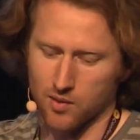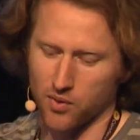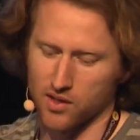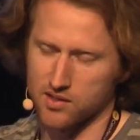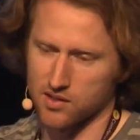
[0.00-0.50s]

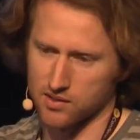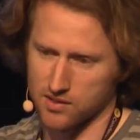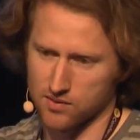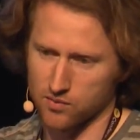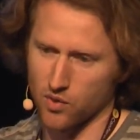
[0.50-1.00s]

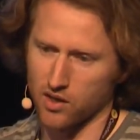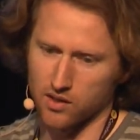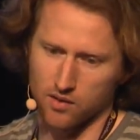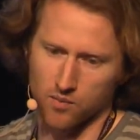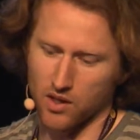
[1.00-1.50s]
places,
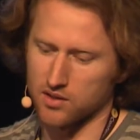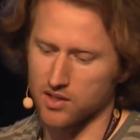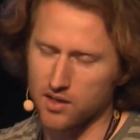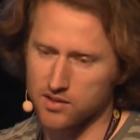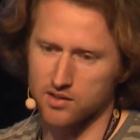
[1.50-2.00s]
running
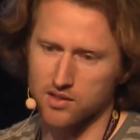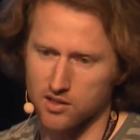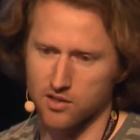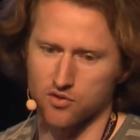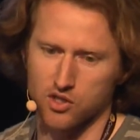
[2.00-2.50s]
tons and
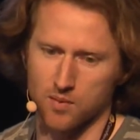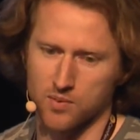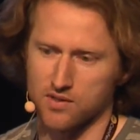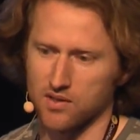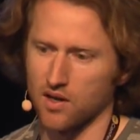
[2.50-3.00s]
tons of
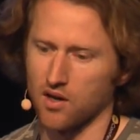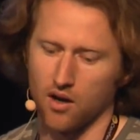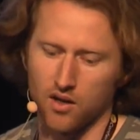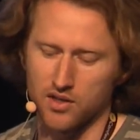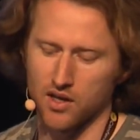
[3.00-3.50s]
chips
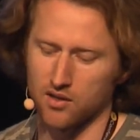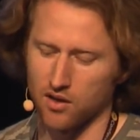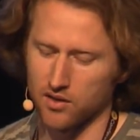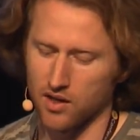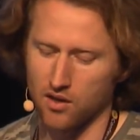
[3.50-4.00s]
all day and
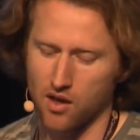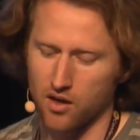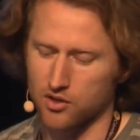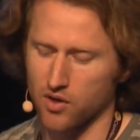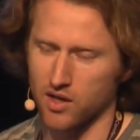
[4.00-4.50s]
all night
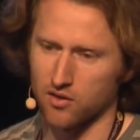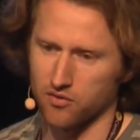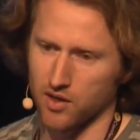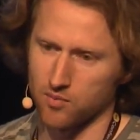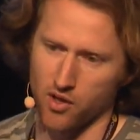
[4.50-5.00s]
long, trying to
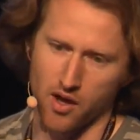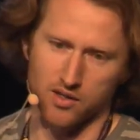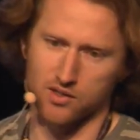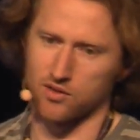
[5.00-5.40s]
find blocks. So